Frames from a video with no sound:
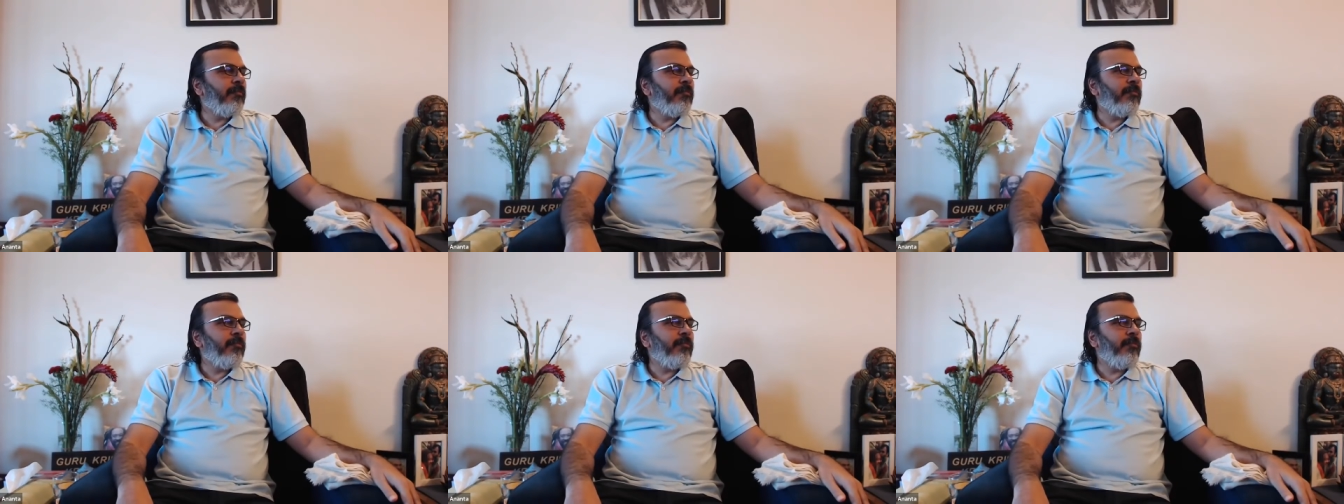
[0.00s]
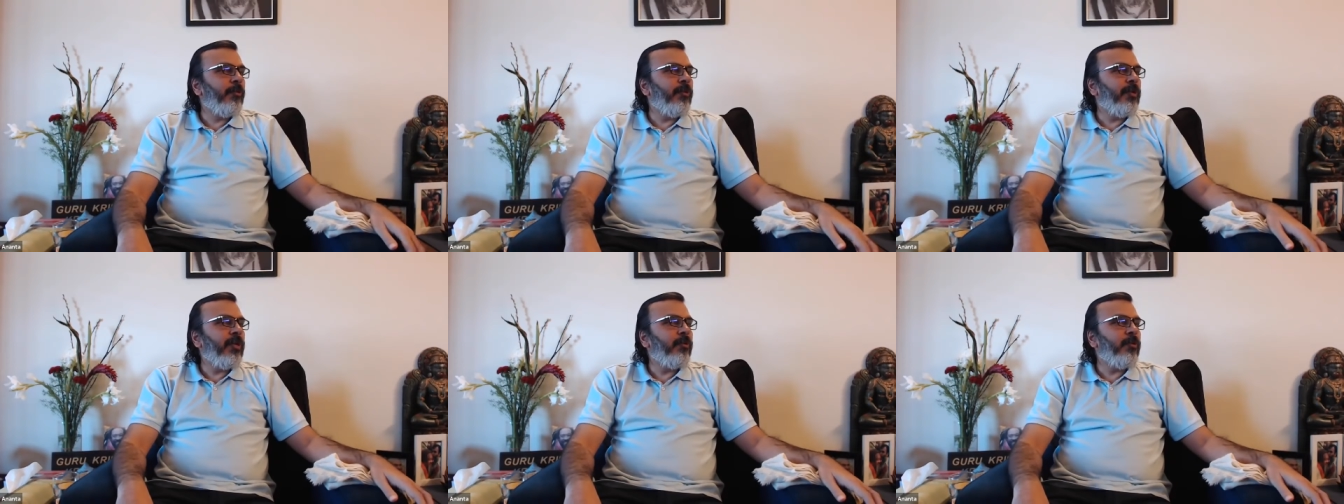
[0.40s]
Don't
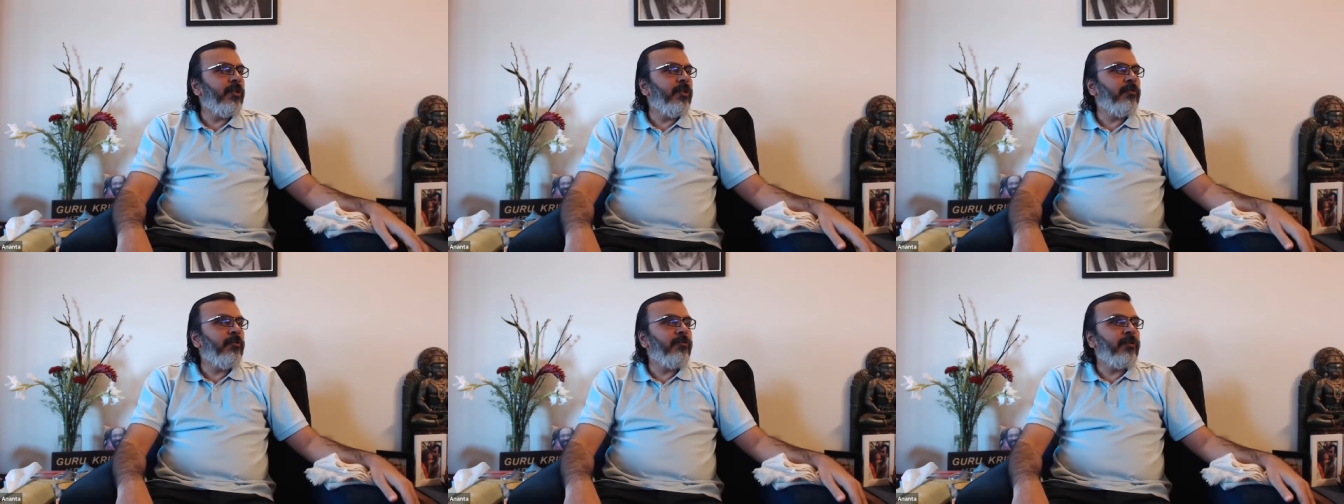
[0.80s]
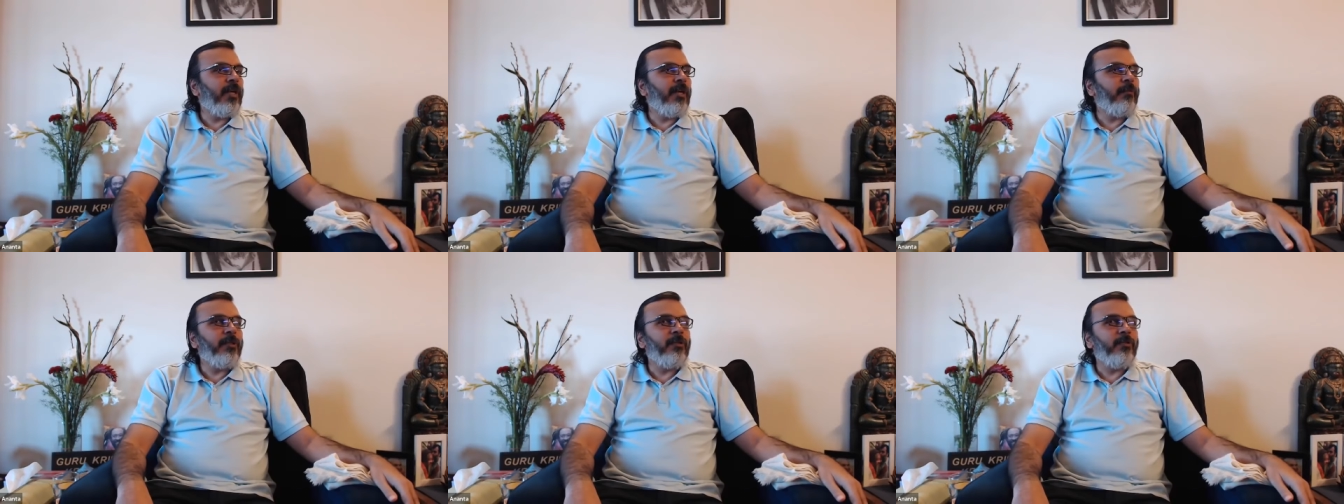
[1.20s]
try to leave time
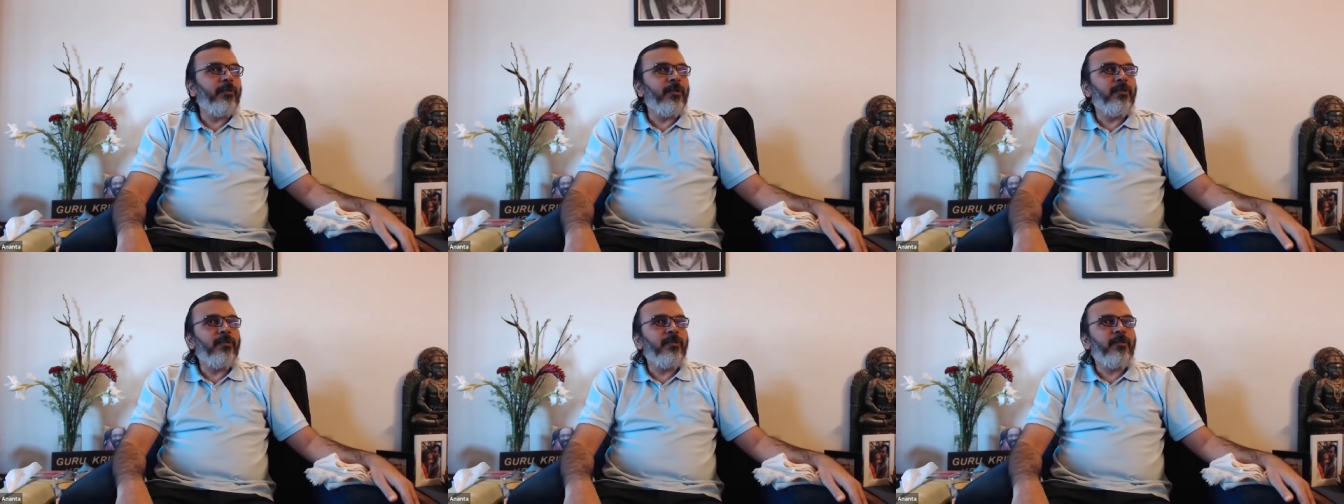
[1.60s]
and space.